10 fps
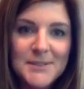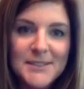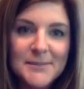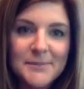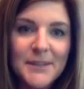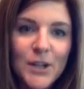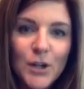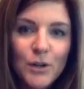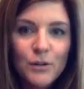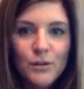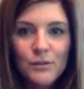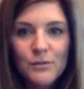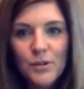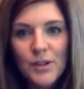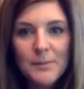him
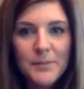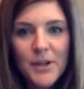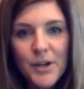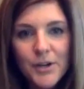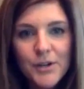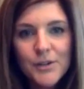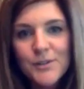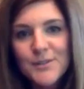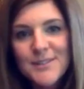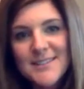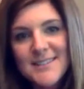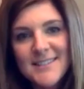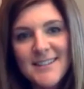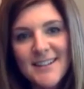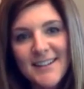roll up the hose,
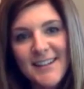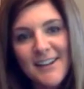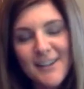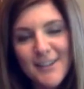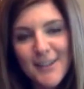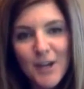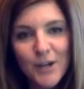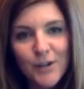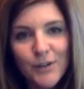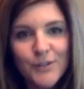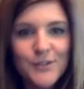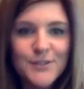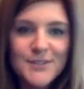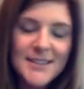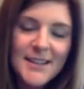carry the
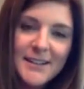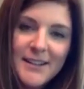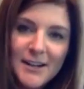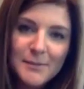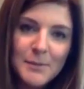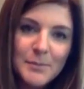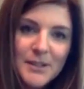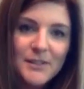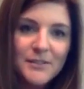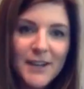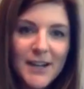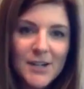hose. They got him up into the fire